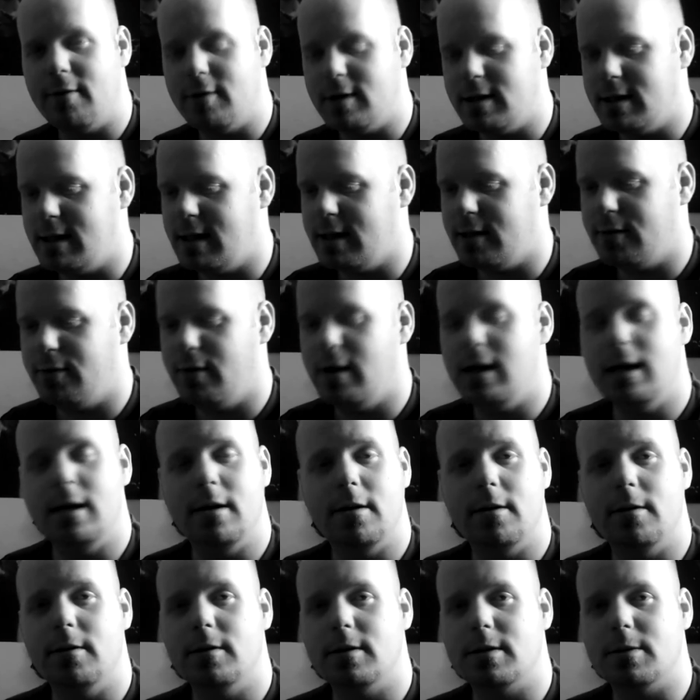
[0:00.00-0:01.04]
or 6
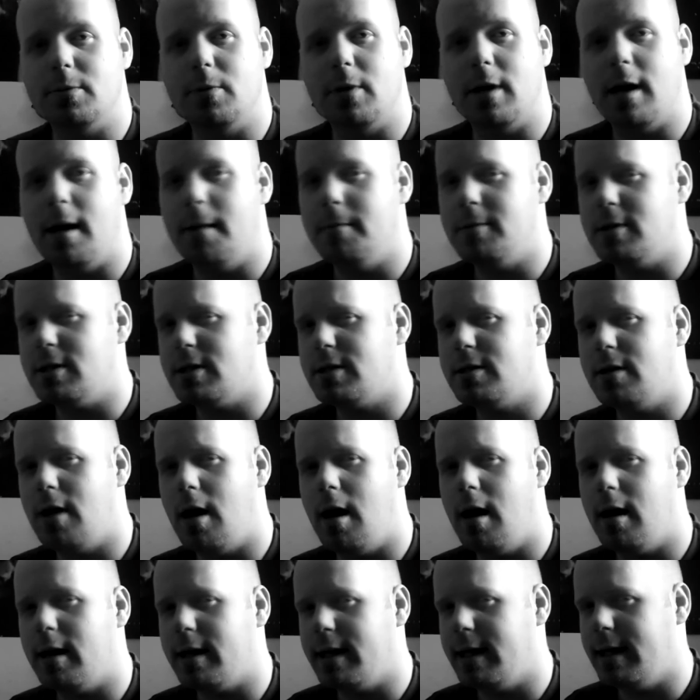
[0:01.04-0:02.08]
videos where I'm just
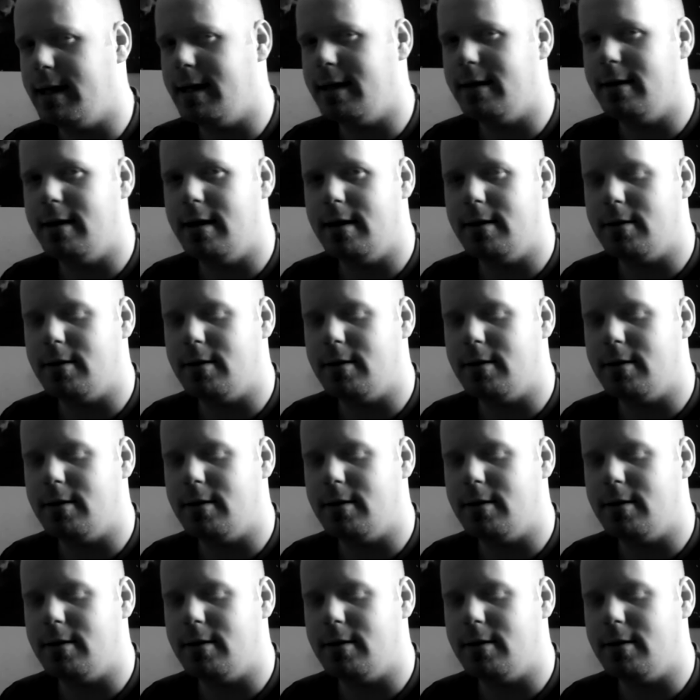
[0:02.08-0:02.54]
talking, and then